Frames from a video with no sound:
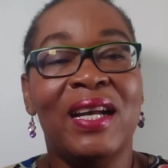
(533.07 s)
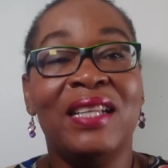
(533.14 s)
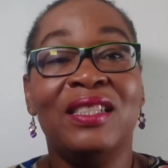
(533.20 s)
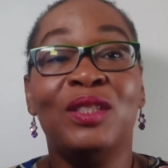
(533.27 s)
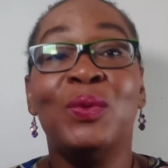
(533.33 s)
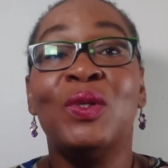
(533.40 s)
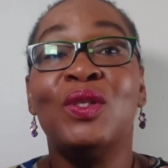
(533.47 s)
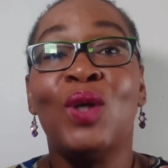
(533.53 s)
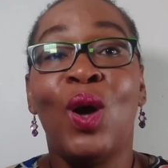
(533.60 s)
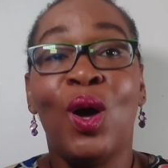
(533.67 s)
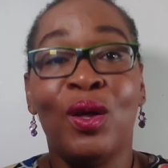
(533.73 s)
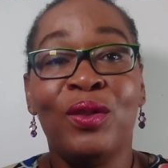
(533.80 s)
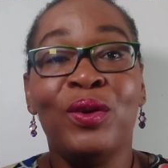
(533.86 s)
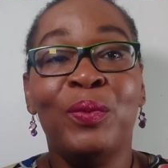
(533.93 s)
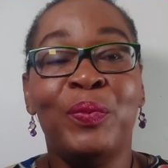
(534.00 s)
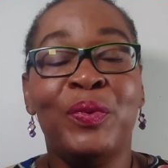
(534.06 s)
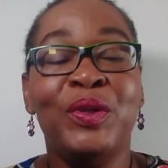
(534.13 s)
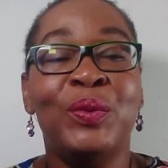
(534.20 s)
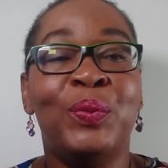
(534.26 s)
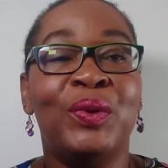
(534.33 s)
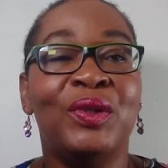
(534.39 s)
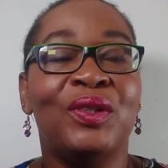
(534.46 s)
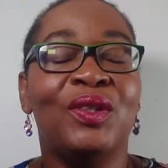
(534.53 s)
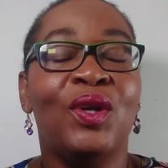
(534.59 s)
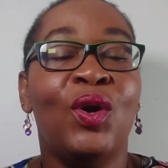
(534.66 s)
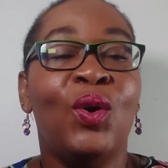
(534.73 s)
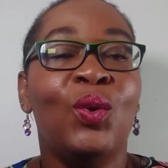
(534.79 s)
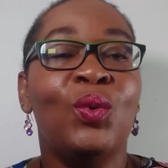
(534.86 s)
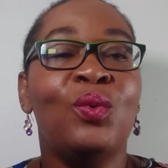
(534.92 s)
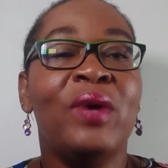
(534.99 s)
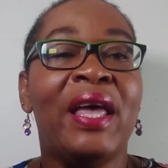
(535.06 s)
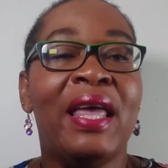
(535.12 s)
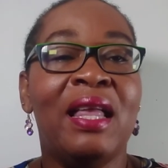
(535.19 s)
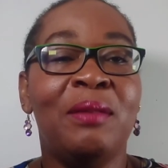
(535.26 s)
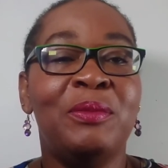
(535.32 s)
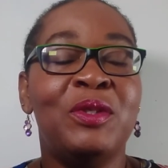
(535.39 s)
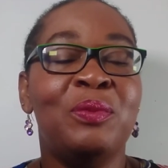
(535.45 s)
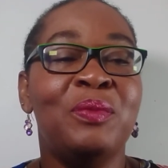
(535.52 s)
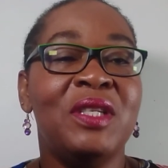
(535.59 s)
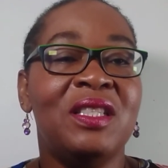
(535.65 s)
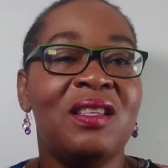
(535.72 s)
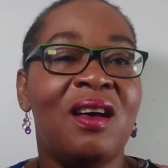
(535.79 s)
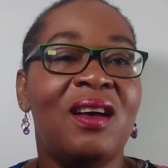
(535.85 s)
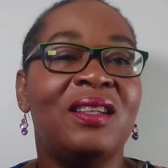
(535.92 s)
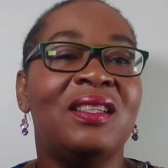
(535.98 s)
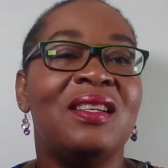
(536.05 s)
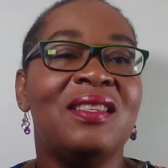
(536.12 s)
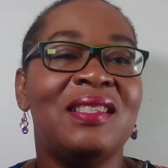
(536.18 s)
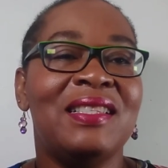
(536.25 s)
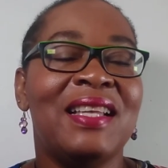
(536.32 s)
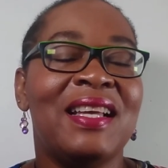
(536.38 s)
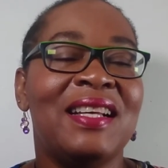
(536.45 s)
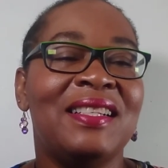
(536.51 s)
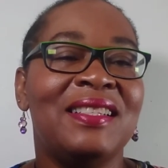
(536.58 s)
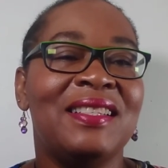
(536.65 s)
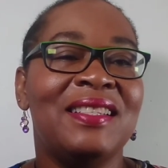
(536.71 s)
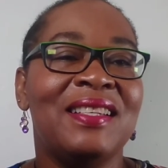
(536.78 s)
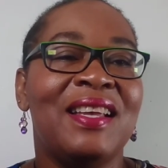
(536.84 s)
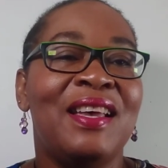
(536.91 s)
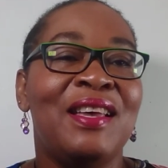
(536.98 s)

And it was other people who helped me to understand